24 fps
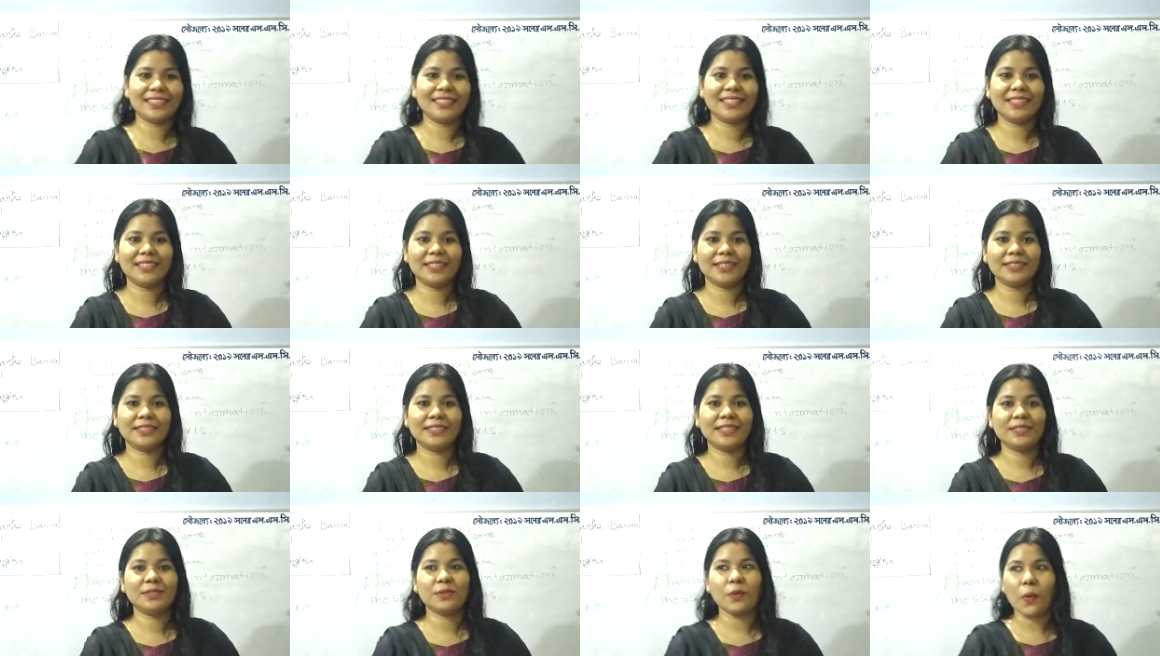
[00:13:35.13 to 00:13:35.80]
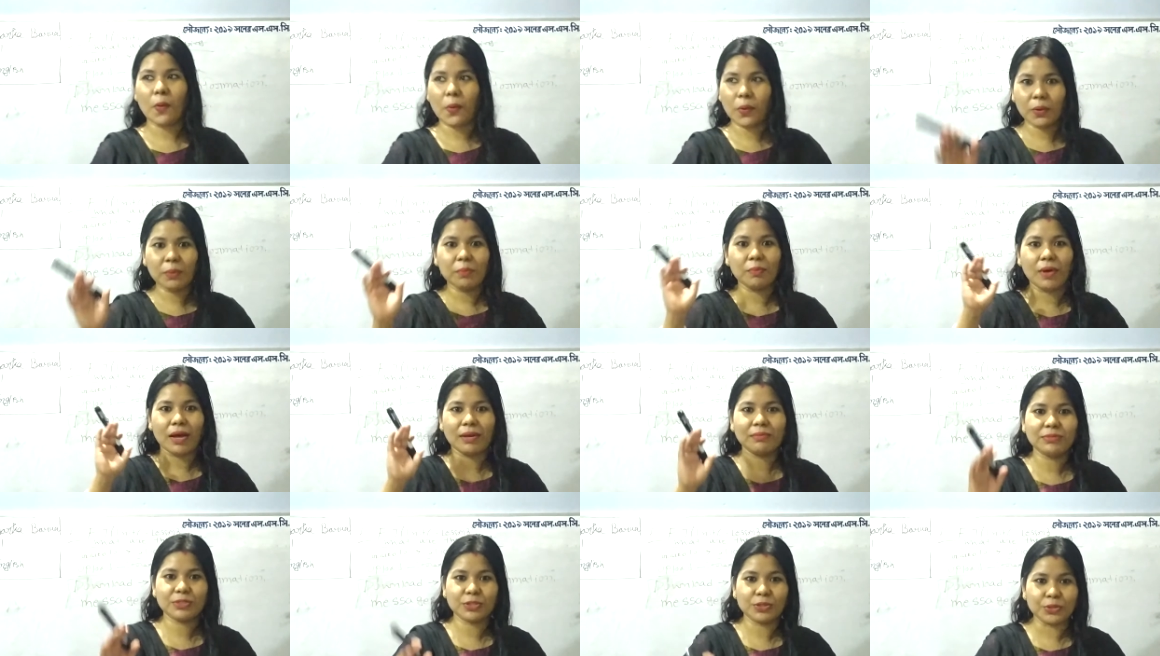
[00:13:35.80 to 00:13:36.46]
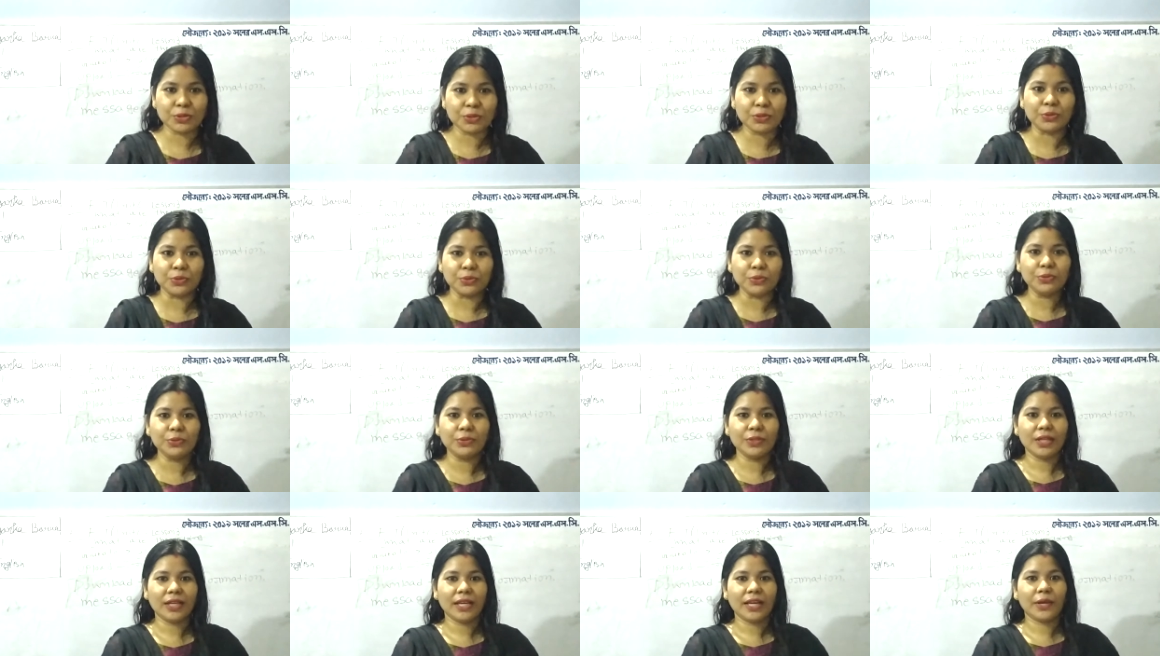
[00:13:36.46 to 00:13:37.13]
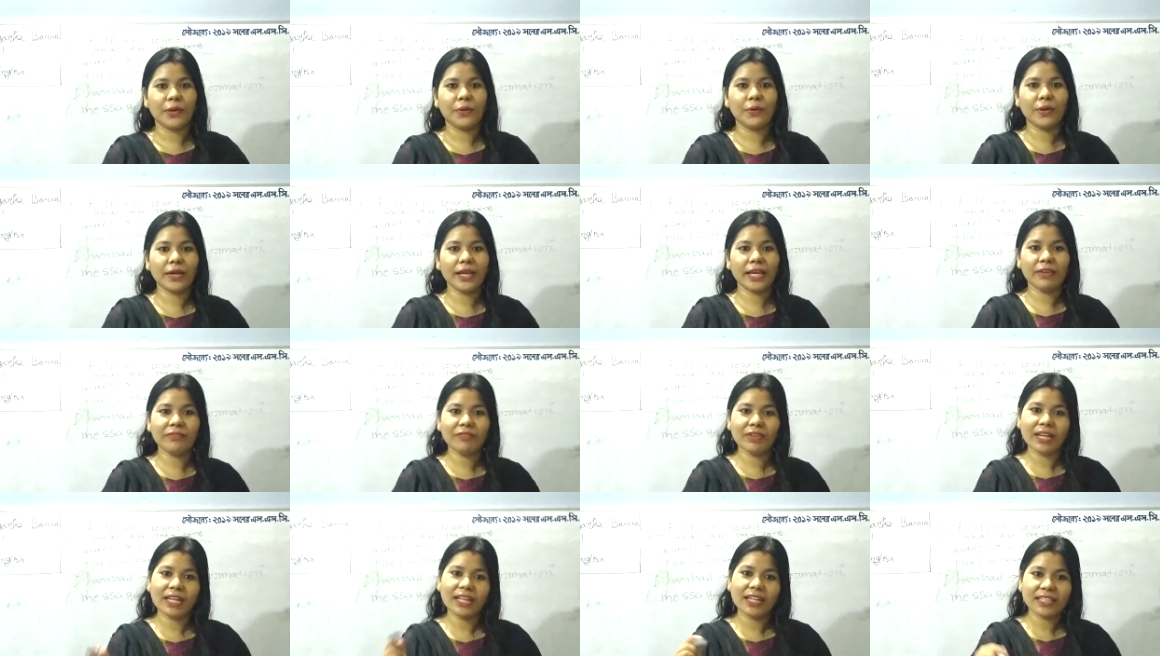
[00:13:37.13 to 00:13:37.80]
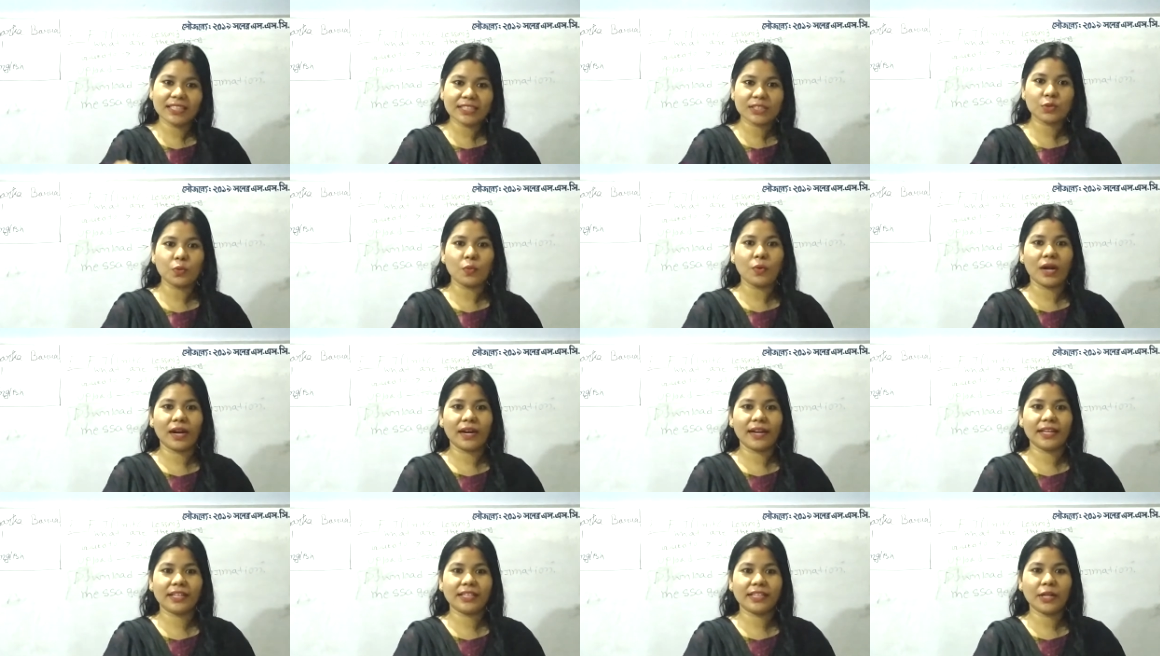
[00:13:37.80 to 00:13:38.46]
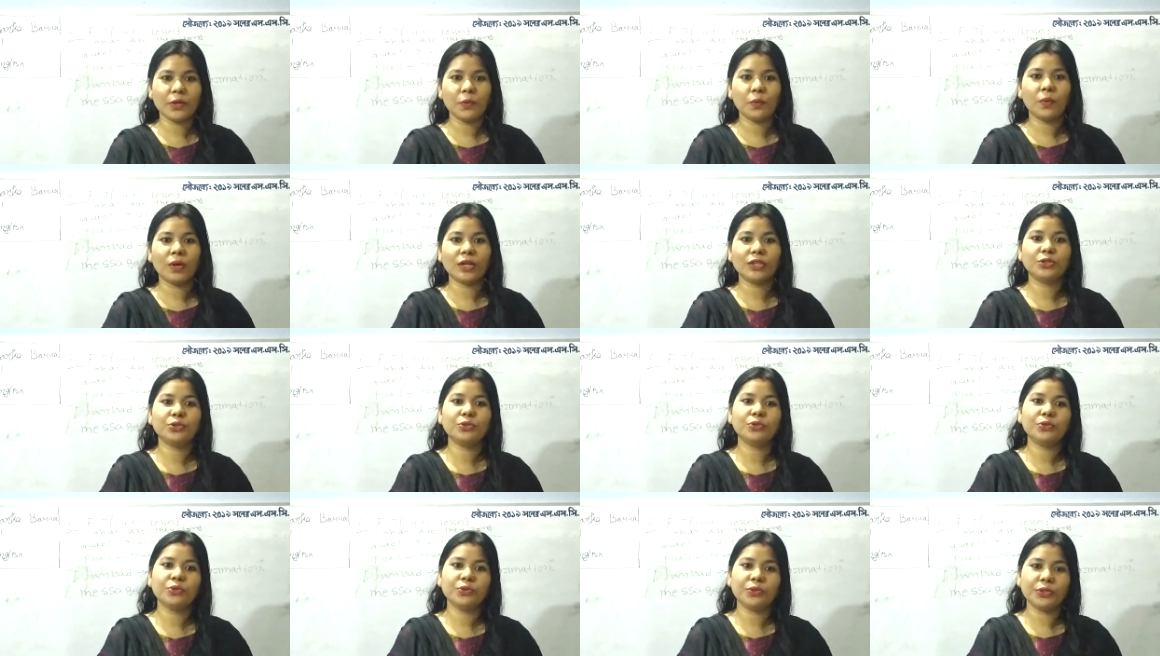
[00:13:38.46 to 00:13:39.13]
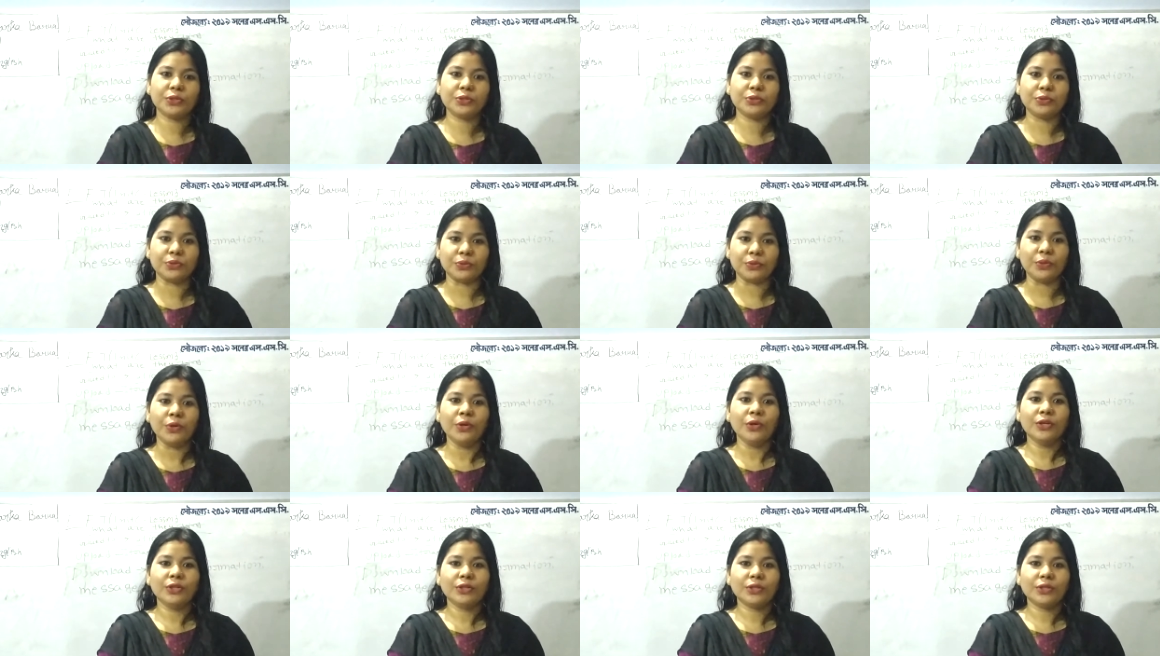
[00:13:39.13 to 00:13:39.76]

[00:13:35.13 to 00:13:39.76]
That's all moms do. Even in this quarantine, what should we do?